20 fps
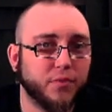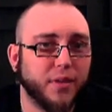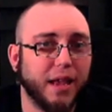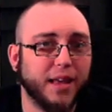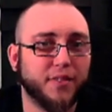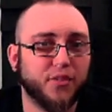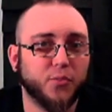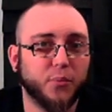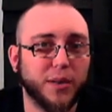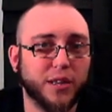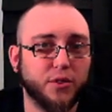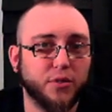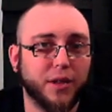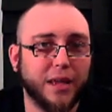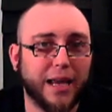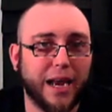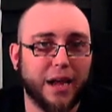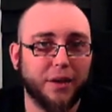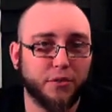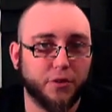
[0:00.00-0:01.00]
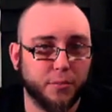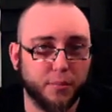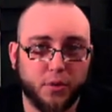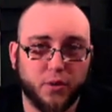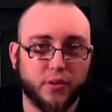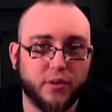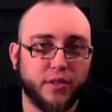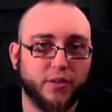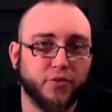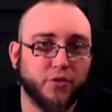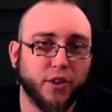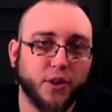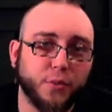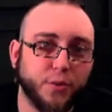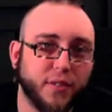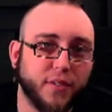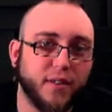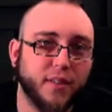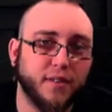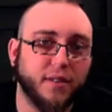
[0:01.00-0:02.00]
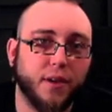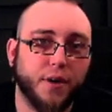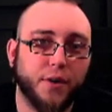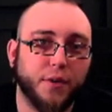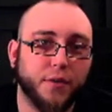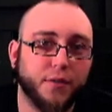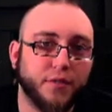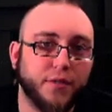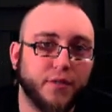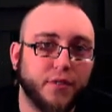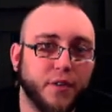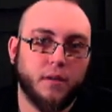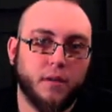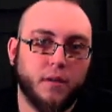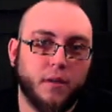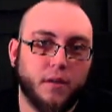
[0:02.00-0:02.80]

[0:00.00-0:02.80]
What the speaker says: that's when you get out your multi-frequency tones,